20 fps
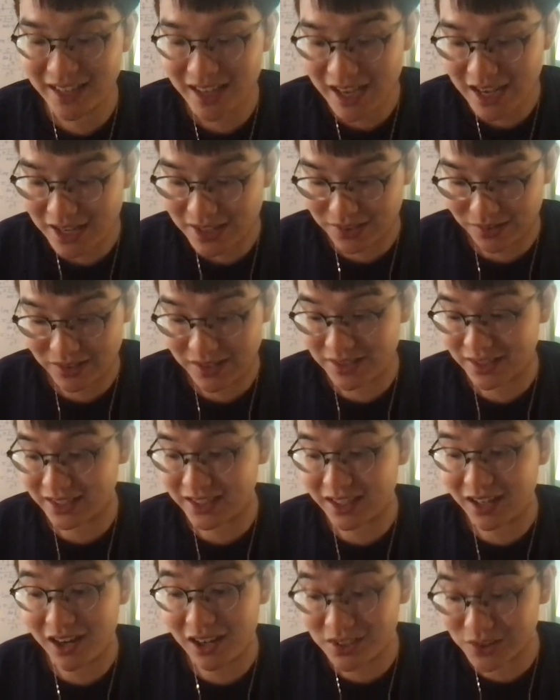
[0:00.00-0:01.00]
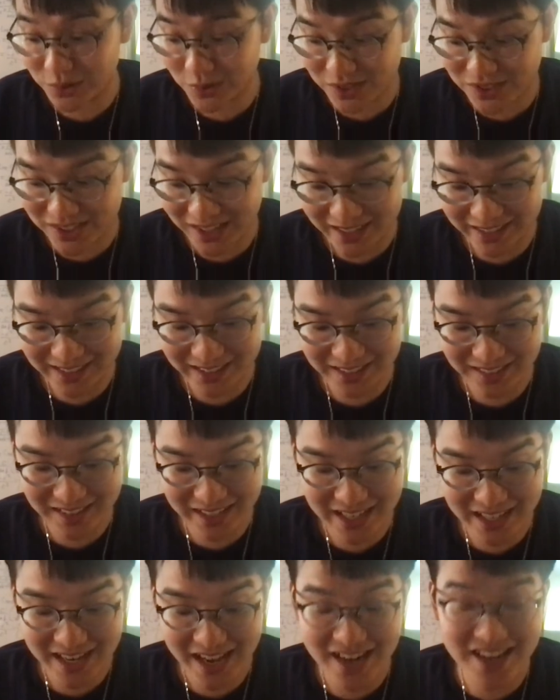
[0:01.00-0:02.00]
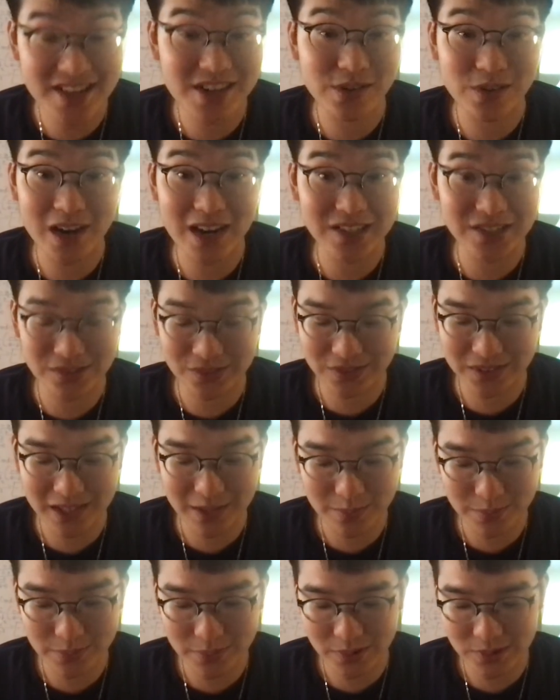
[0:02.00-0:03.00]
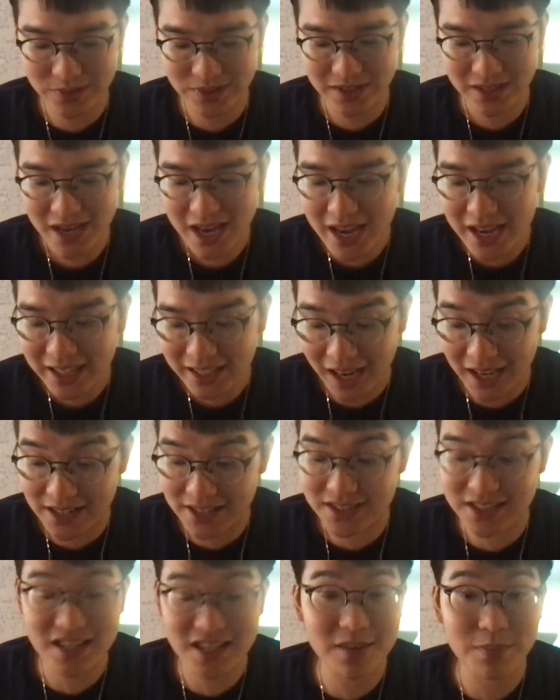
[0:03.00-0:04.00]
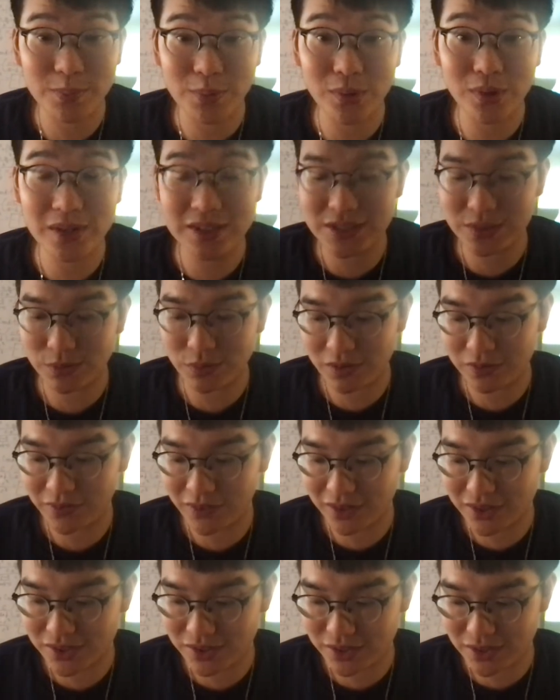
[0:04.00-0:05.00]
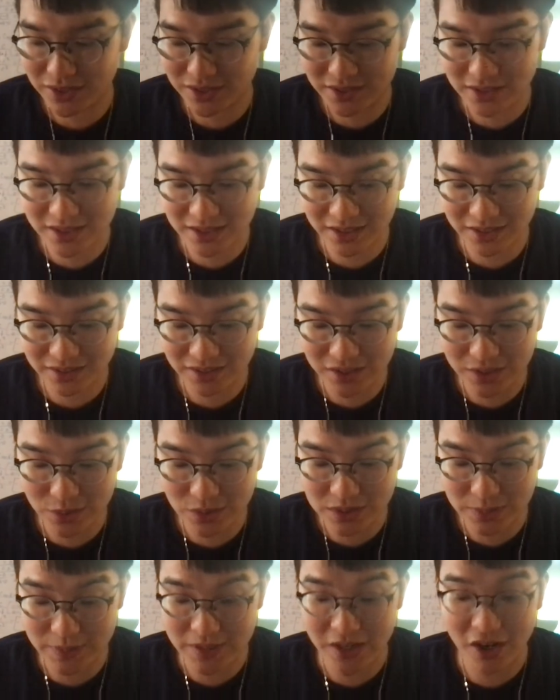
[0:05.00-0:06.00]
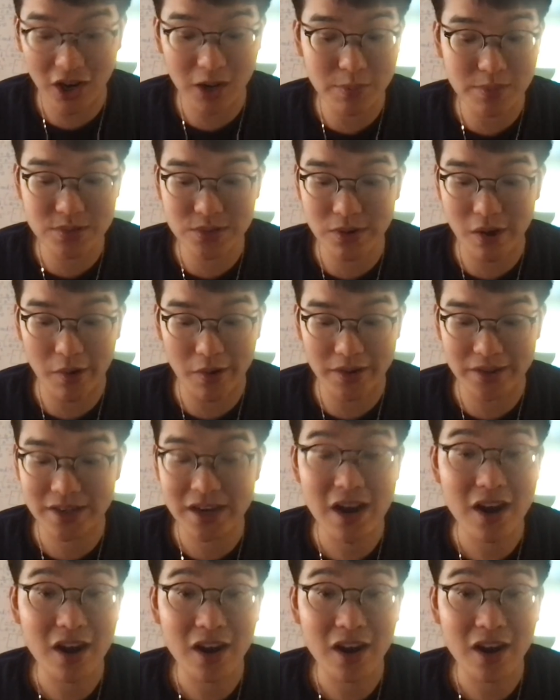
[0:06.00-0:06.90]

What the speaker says: So does the contour set contain any irrational numbers? Can a set of points where a function is discontinuous be arbitrary?